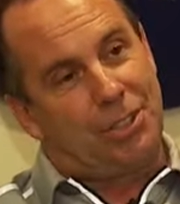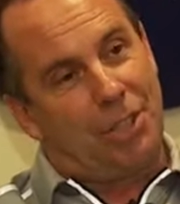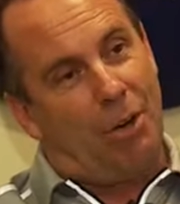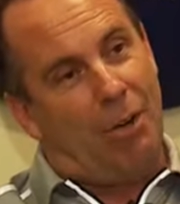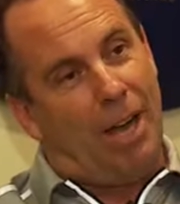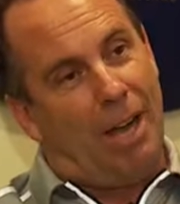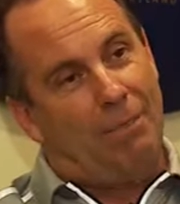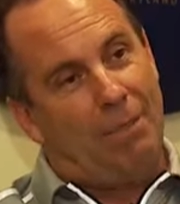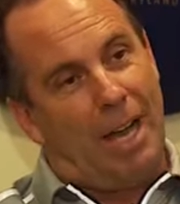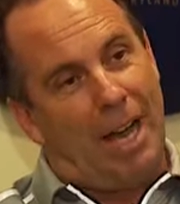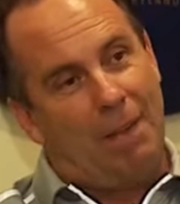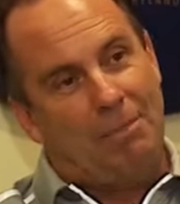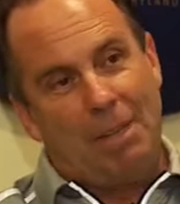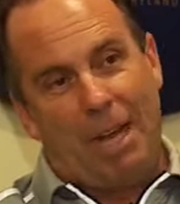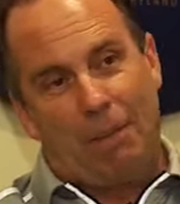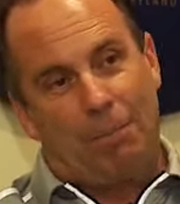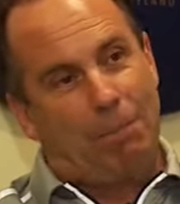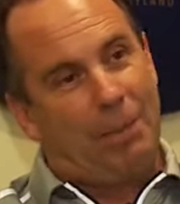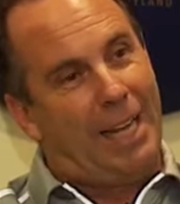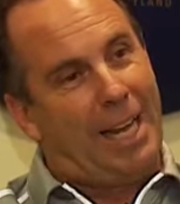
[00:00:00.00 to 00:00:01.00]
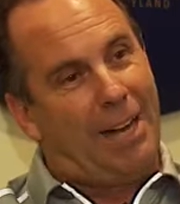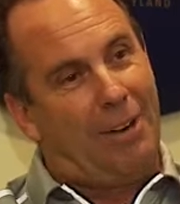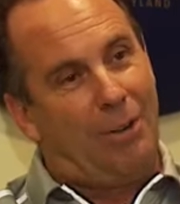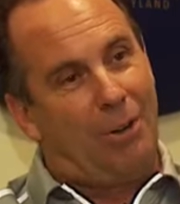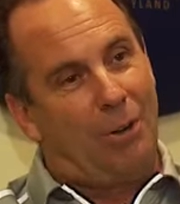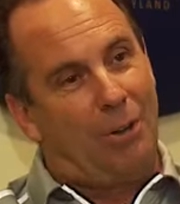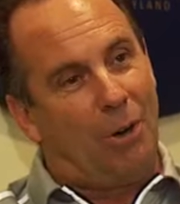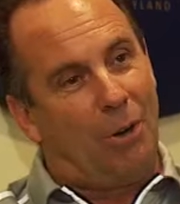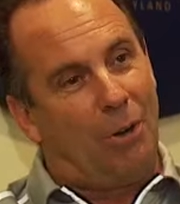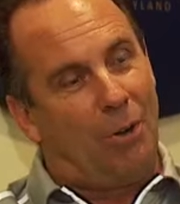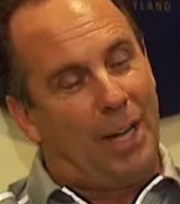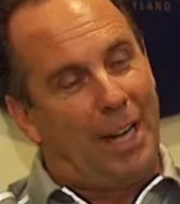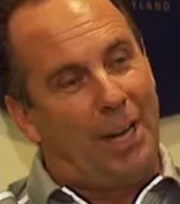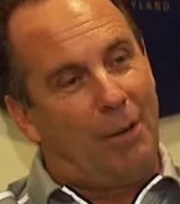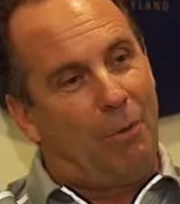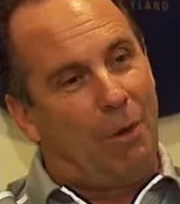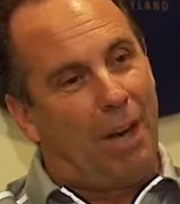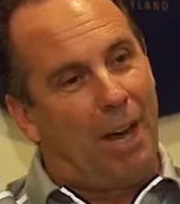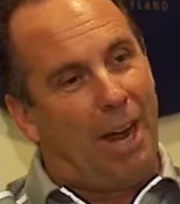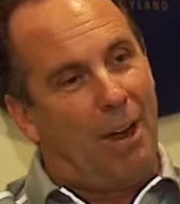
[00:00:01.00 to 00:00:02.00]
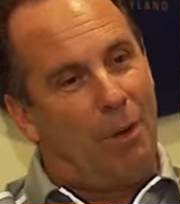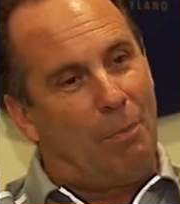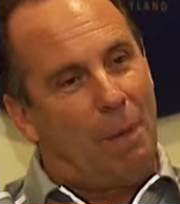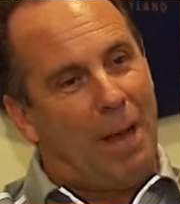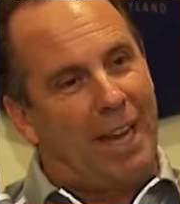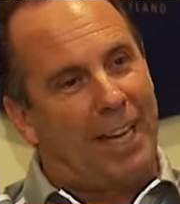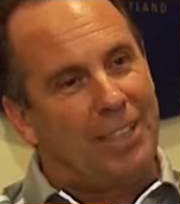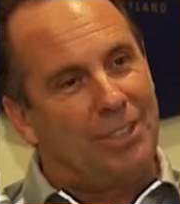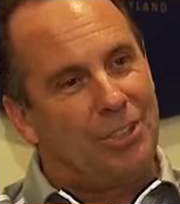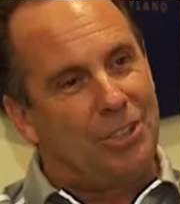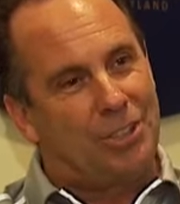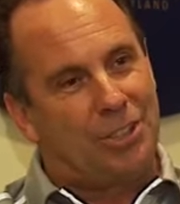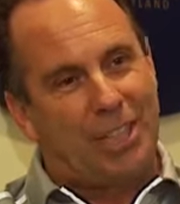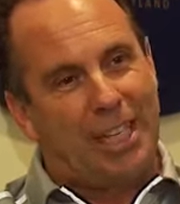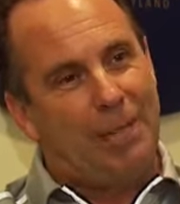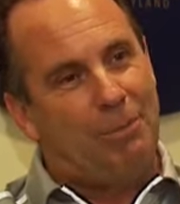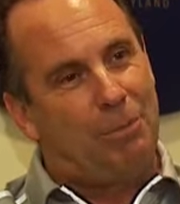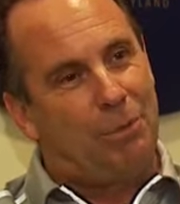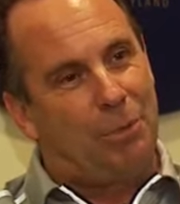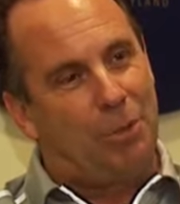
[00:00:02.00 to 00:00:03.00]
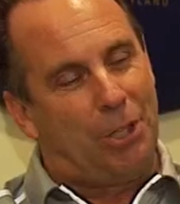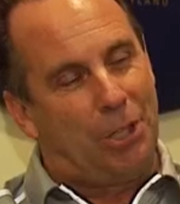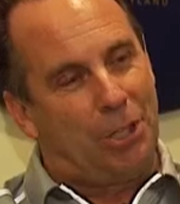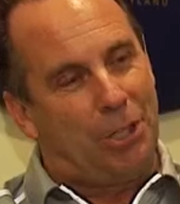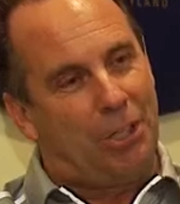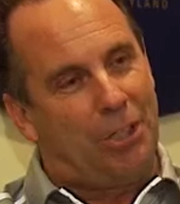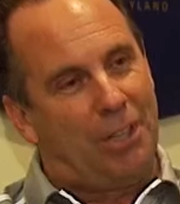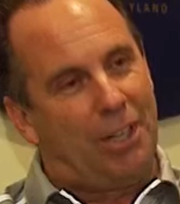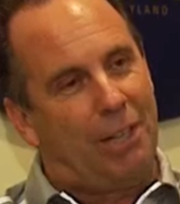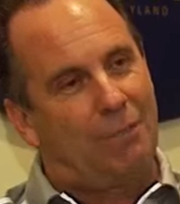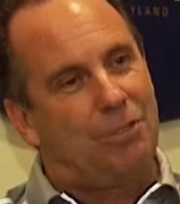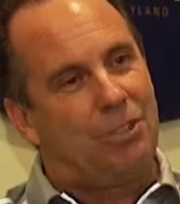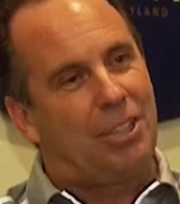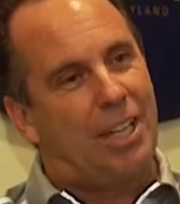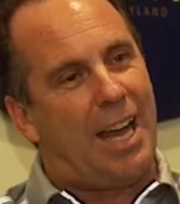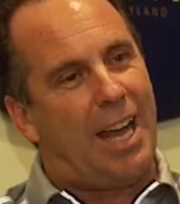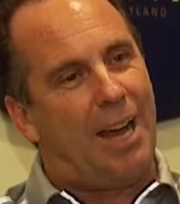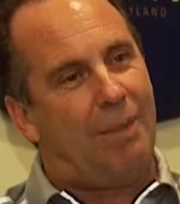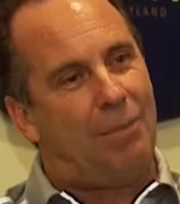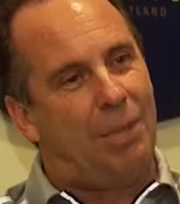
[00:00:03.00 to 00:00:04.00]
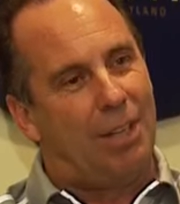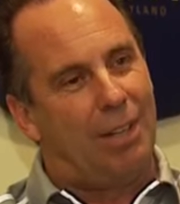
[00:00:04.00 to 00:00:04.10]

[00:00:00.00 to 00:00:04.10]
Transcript: So I'm, I'm not planning on going anywhere. I hope I can just keep doing a good enough job.